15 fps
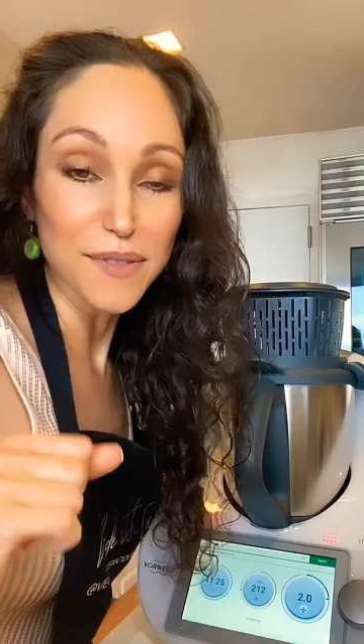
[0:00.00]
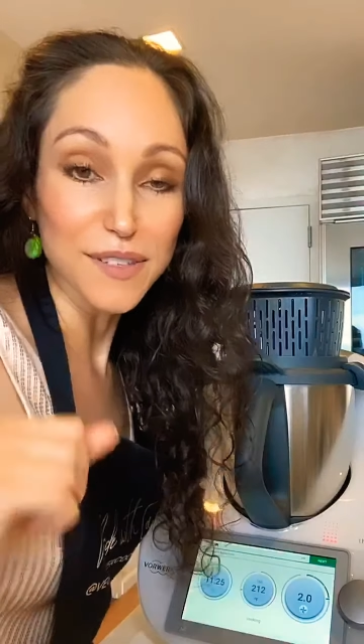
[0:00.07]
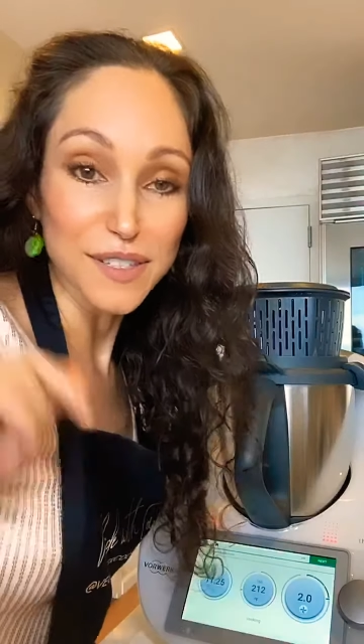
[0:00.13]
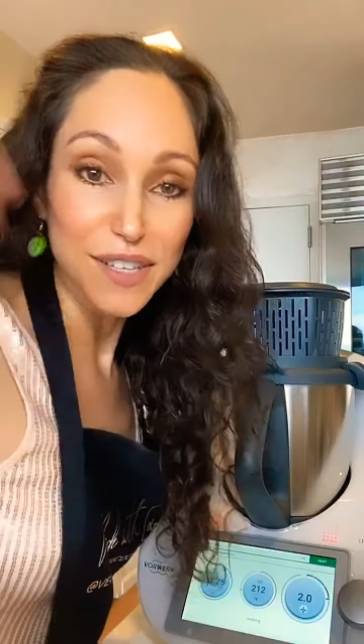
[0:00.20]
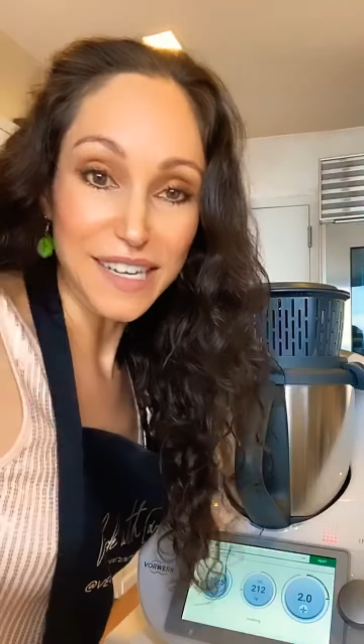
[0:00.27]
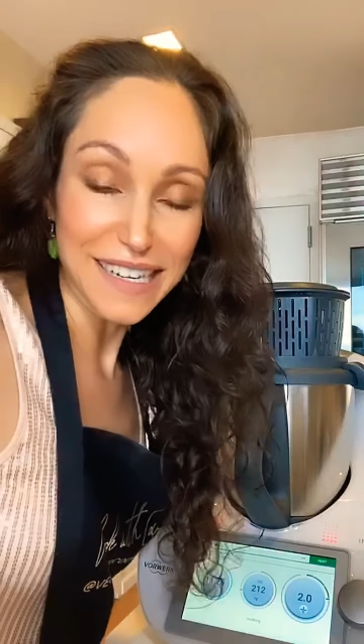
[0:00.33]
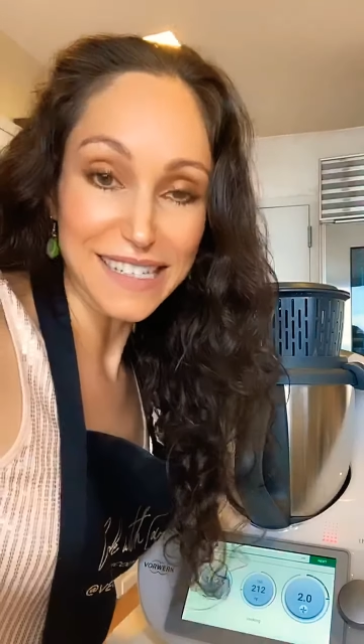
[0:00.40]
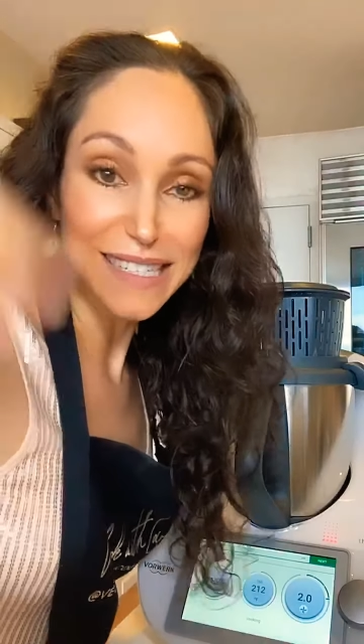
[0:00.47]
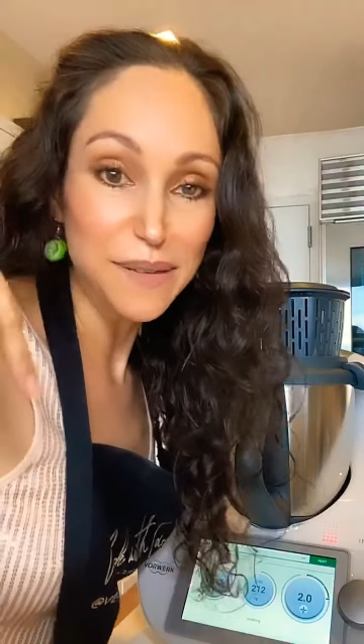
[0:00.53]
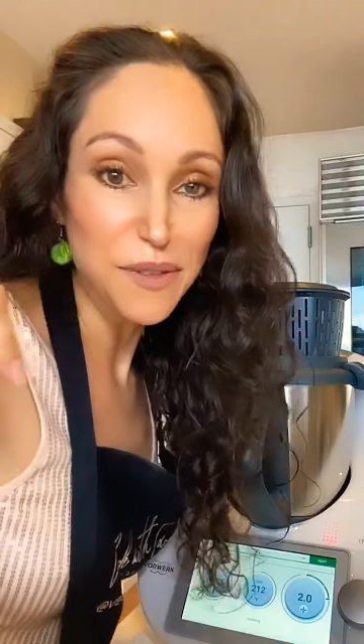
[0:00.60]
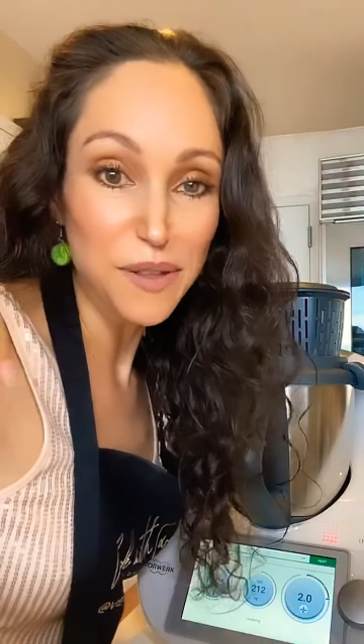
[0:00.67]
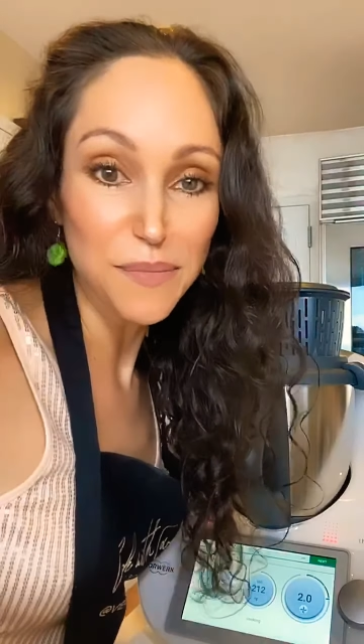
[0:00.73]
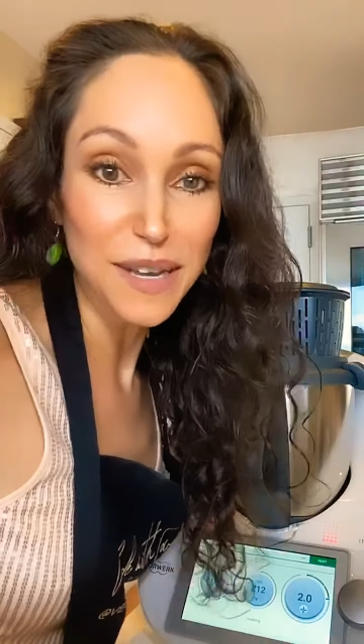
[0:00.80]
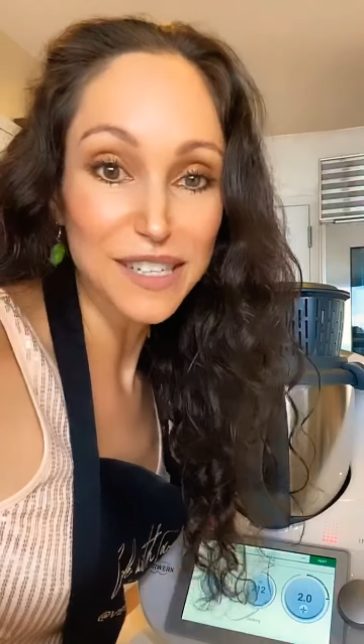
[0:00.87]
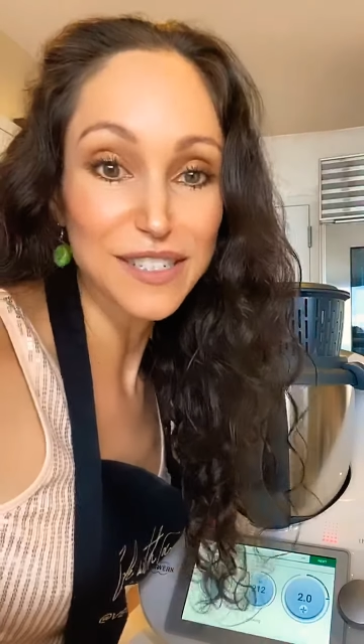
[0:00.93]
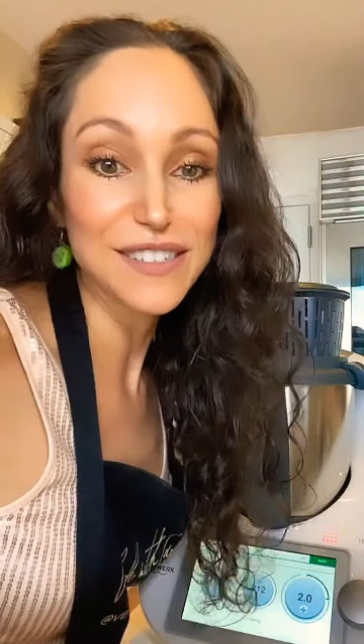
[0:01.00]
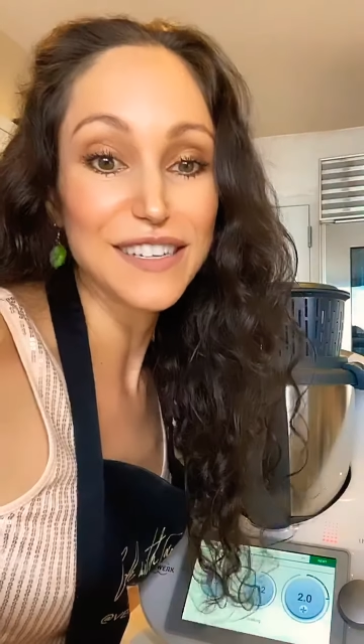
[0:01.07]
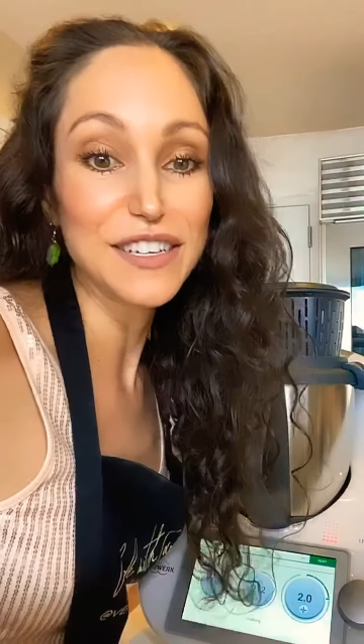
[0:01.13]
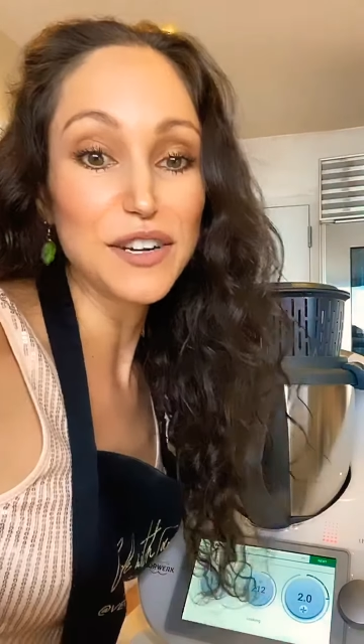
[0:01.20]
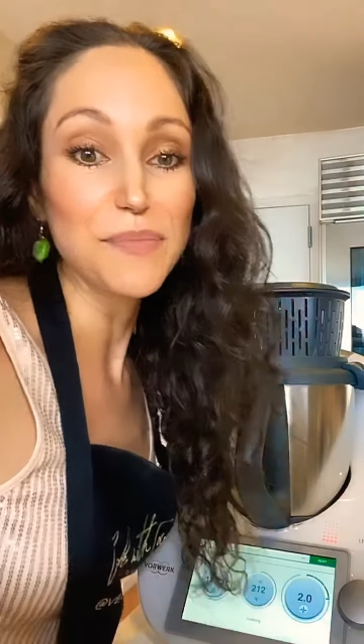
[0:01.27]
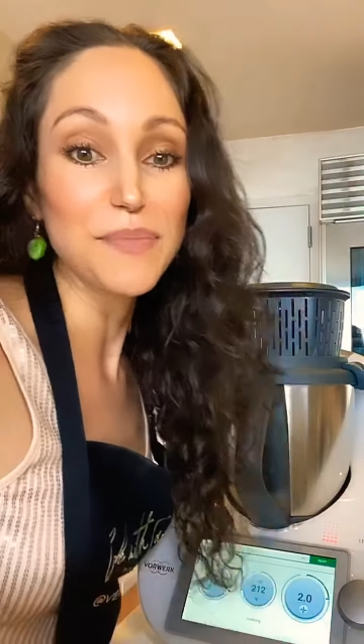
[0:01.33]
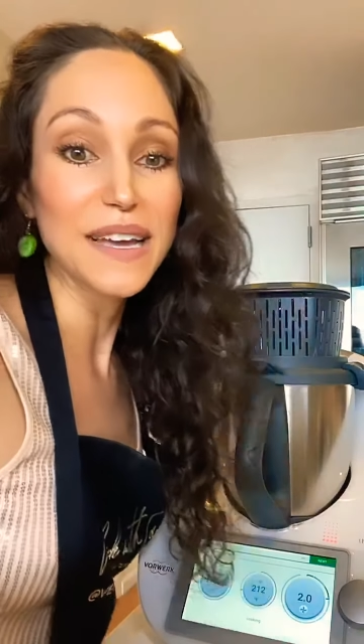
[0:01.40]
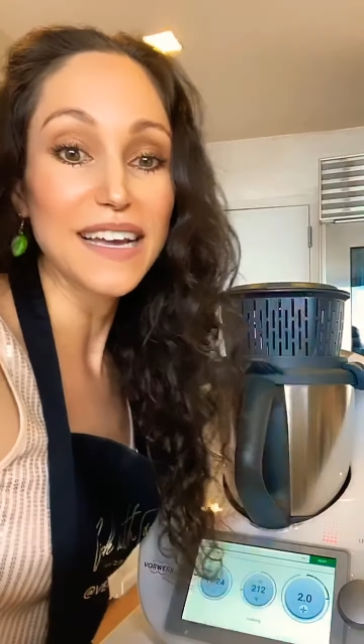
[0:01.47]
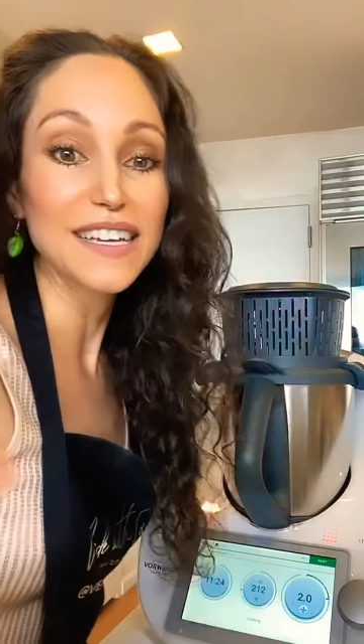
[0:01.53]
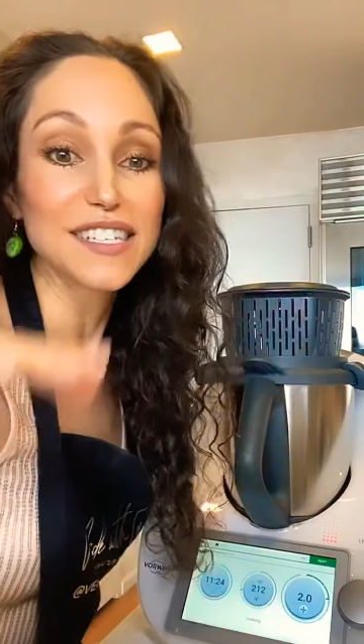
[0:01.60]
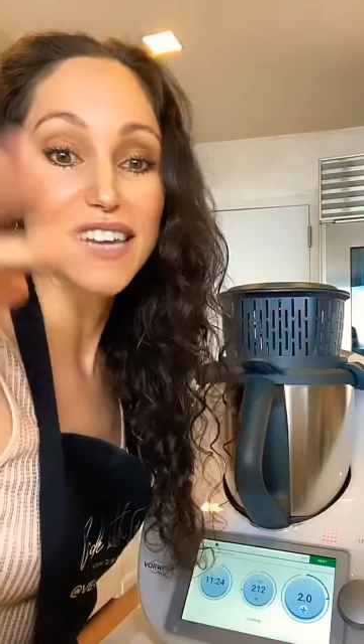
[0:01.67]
was looking at some of the pictures on your page,